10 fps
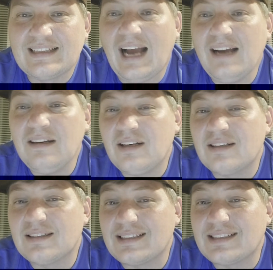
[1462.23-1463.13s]
I
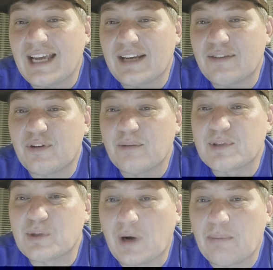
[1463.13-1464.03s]
heard that Jake from
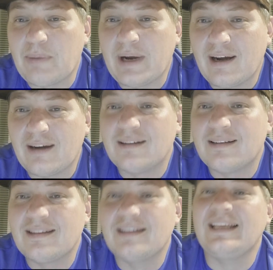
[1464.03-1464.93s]
Square Pair,
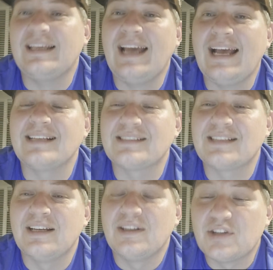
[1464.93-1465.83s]
he
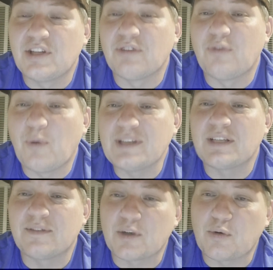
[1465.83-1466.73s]
has the voice
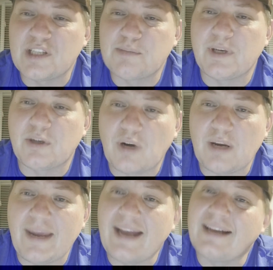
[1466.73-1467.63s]
of a Krispy
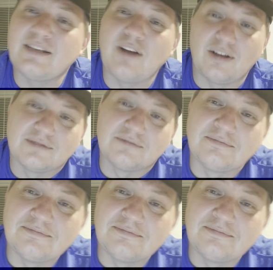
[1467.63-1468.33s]
Kreme Andy Dalton.